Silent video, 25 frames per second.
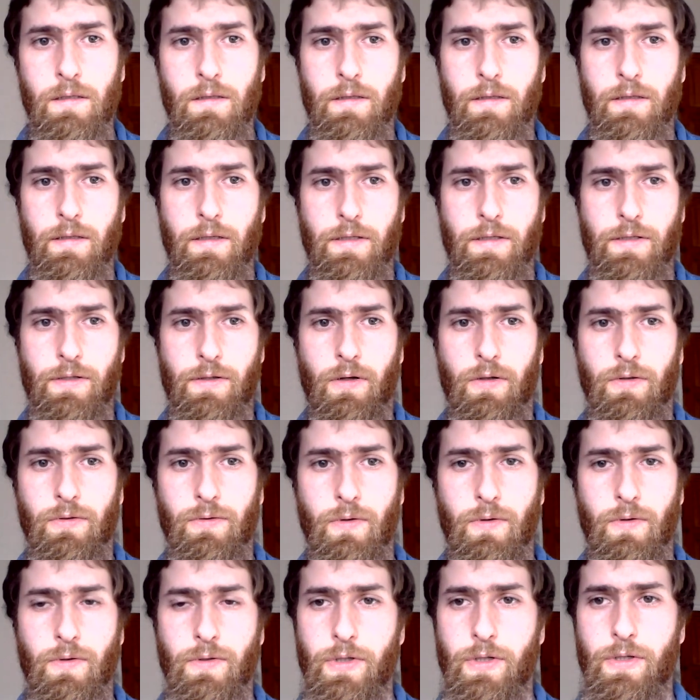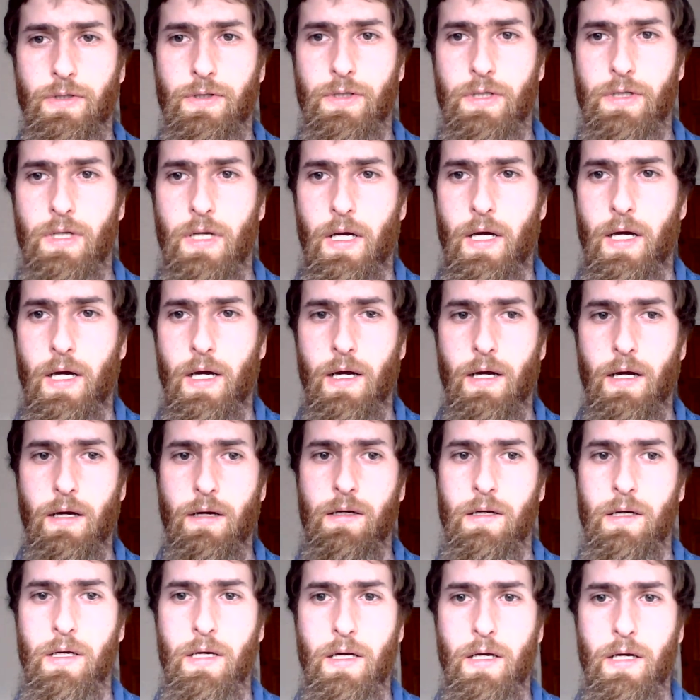There's long torsos.
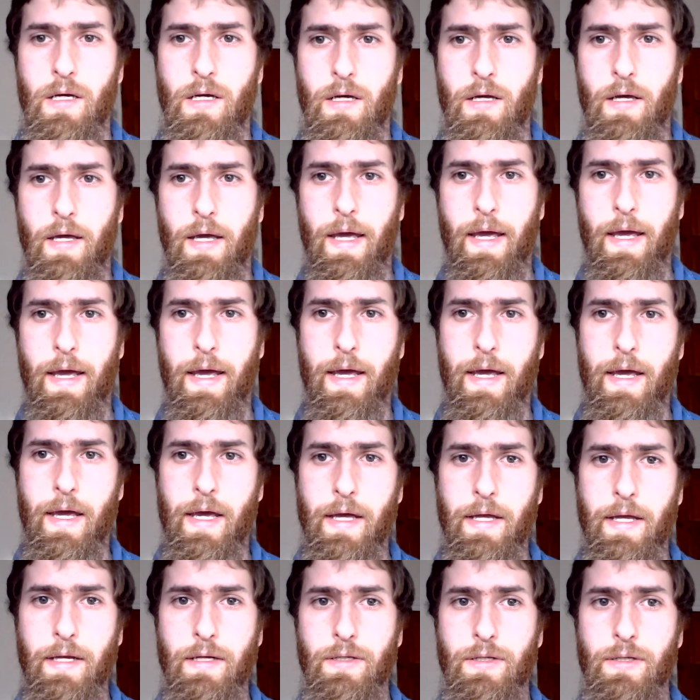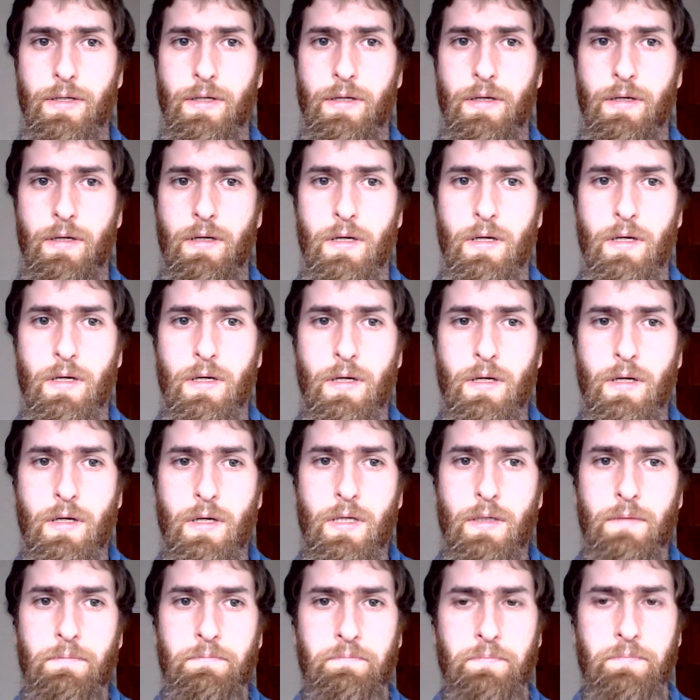And
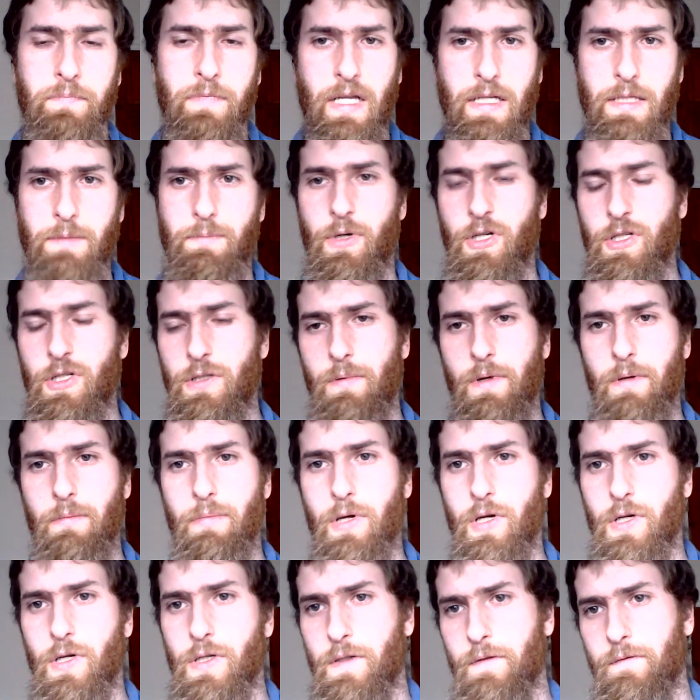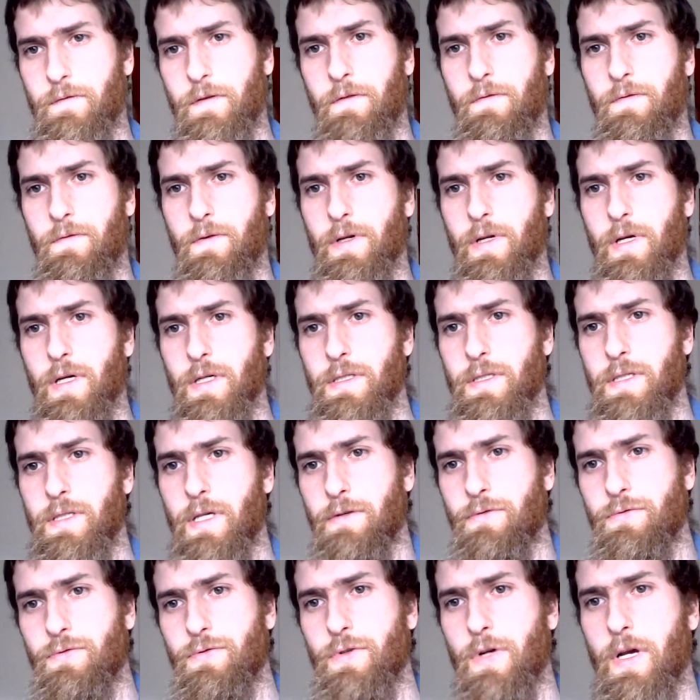that's possibly because of different
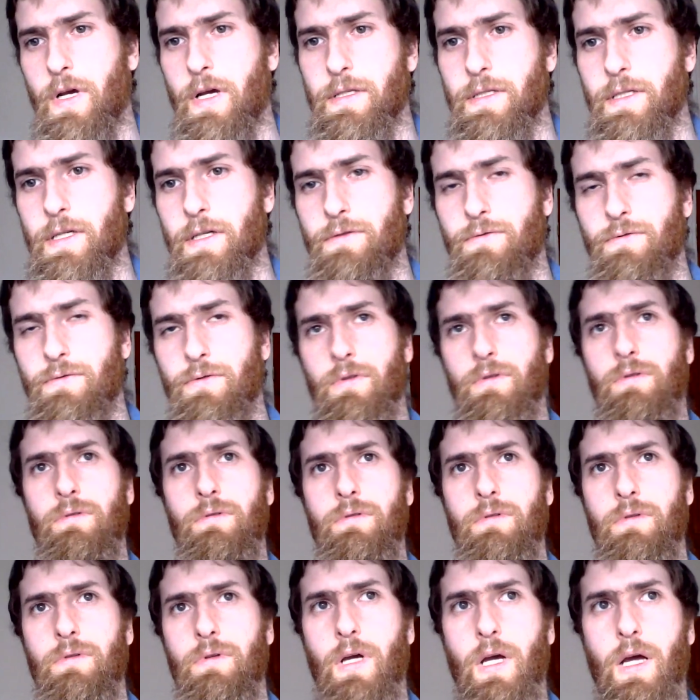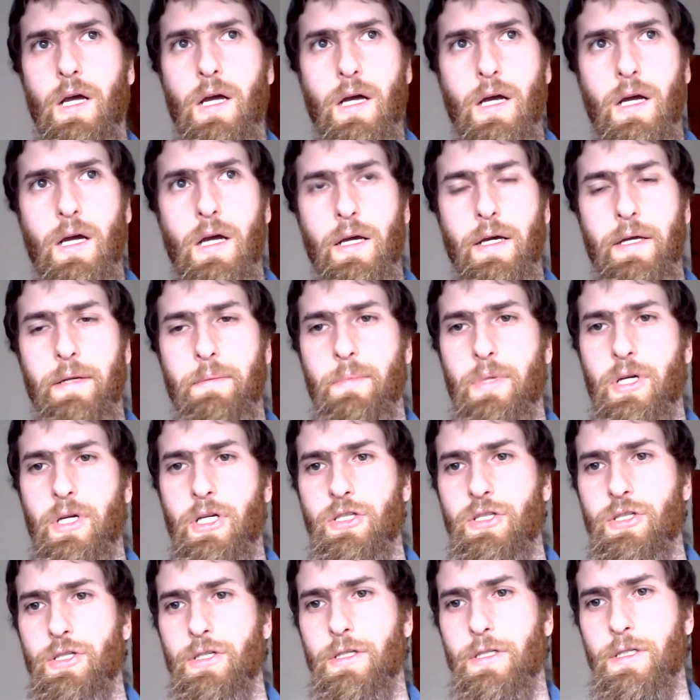ancestral
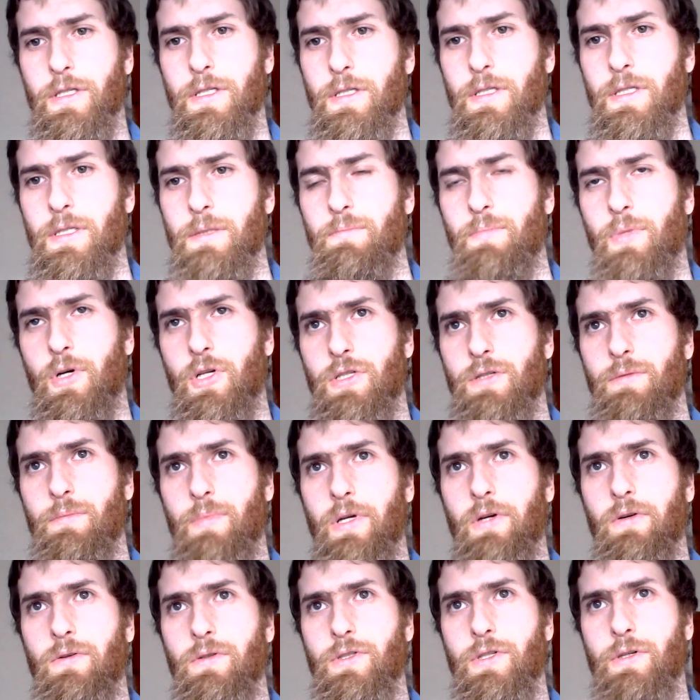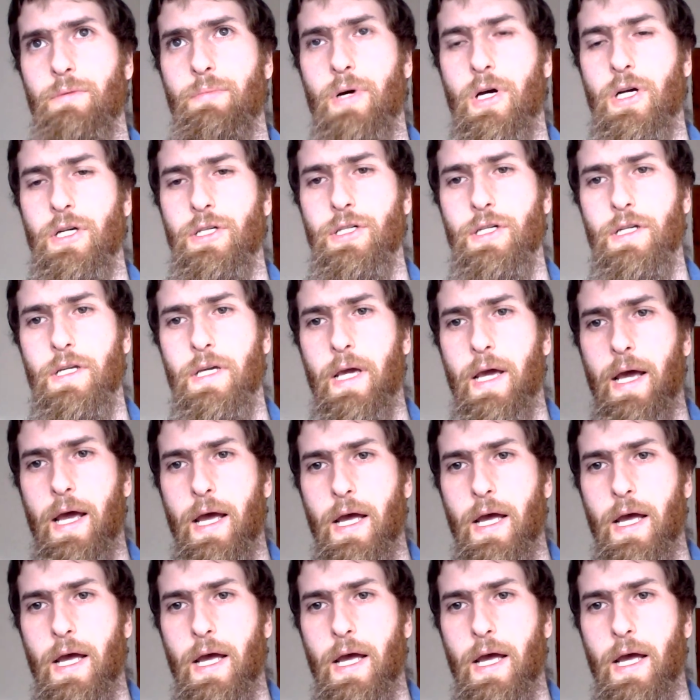admixtures. It's possibly also partially